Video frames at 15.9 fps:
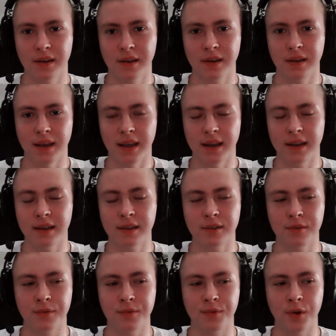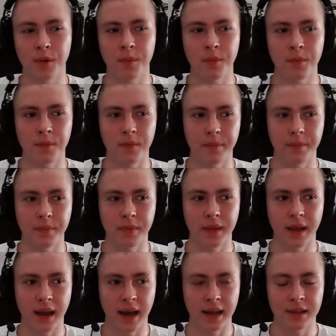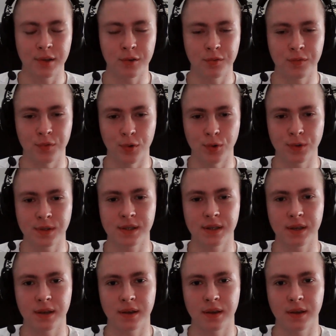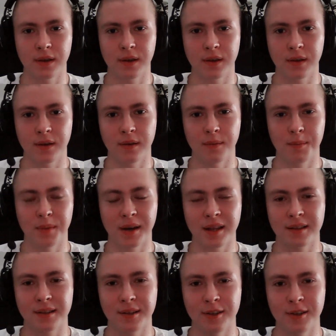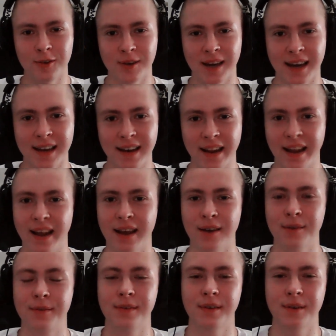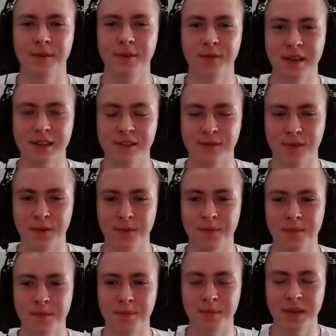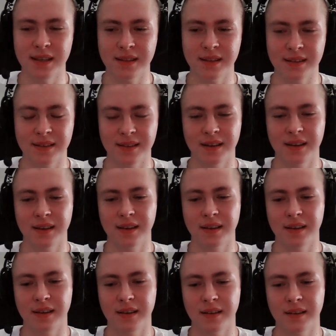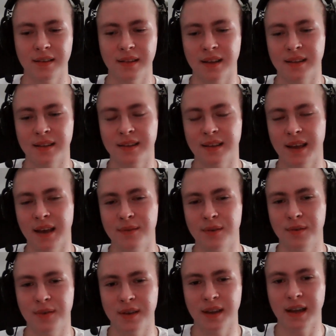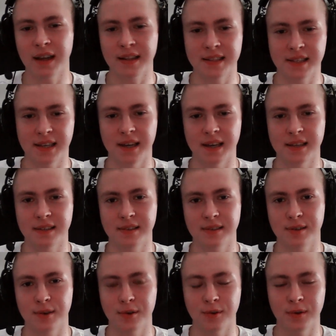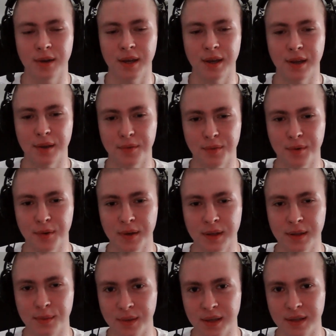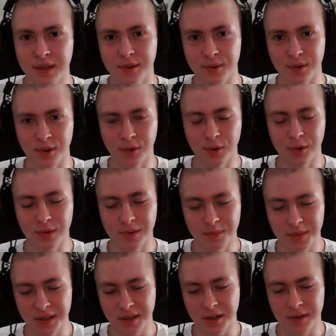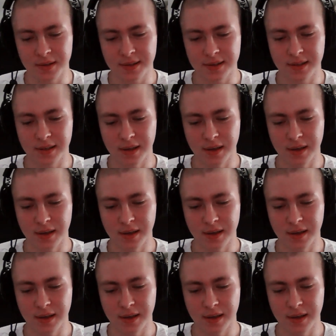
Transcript: in it from other foods, but you can have things from meat that everything else has. So if you eat meat, you're good because